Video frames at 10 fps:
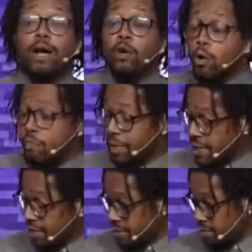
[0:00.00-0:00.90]
by our
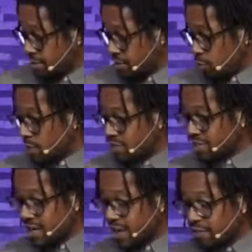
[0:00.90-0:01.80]
obedience, we are
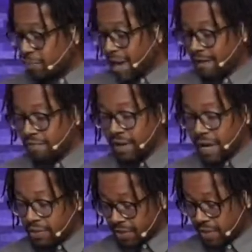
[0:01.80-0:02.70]
saved by
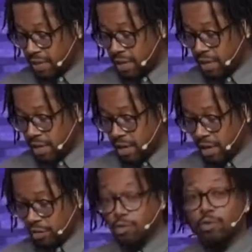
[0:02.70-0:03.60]
faith
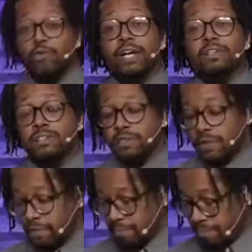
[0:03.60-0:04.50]
and through grace
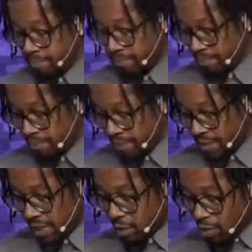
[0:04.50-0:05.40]

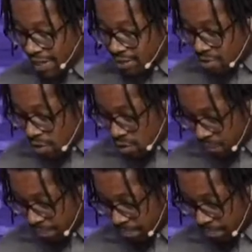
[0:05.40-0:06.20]
in Christ alone.